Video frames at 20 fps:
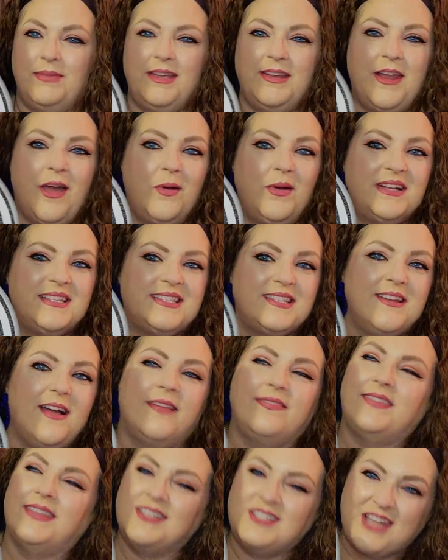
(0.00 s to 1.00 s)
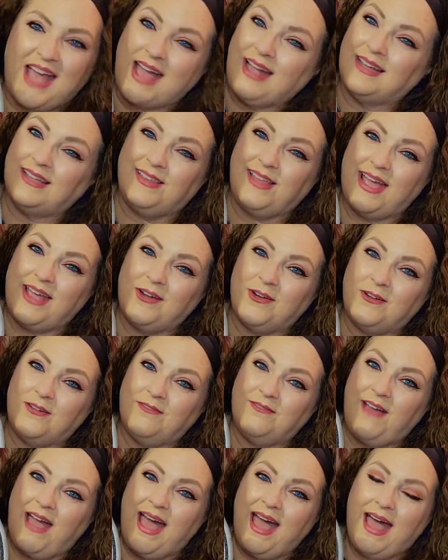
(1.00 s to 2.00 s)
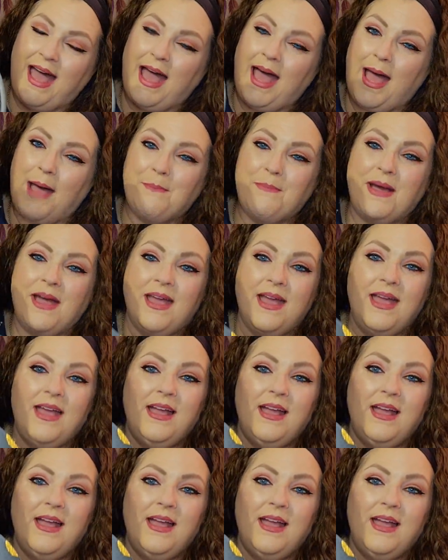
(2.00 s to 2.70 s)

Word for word: You know, it's not the jack-o'-lantern vibe